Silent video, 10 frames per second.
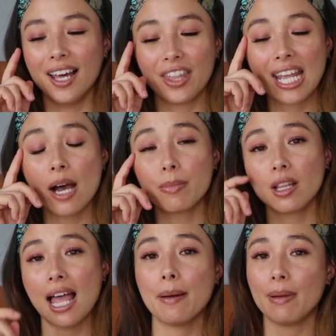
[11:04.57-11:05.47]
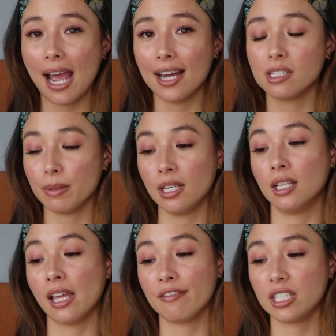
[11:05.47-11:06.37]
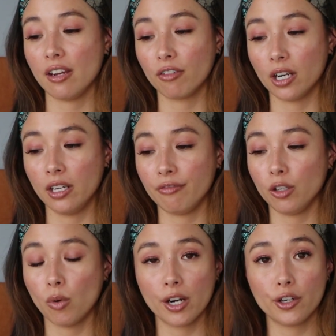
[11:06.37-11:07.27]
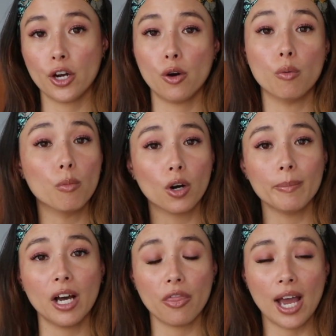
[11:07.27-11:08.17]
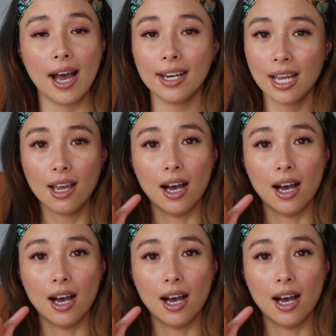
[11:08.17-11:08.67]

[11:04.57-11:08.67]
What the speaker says: the Capital app has been a lifesaver, and if you want to know more about that,